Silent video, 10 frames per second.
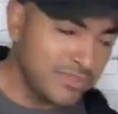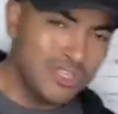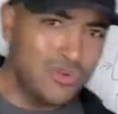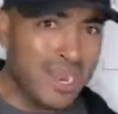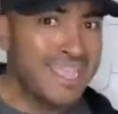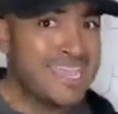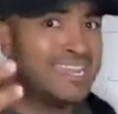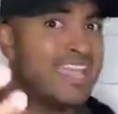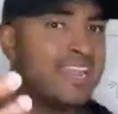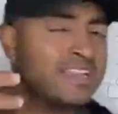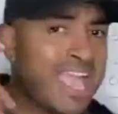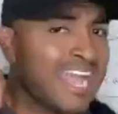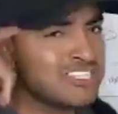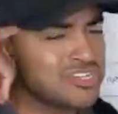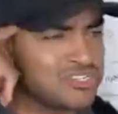Right, and
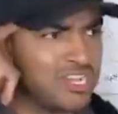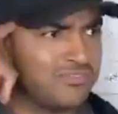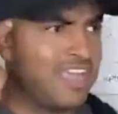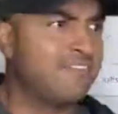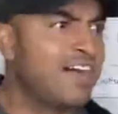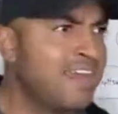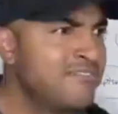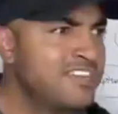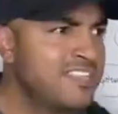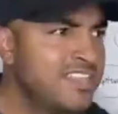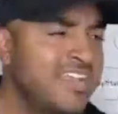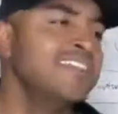ask yourself, have I ever done that?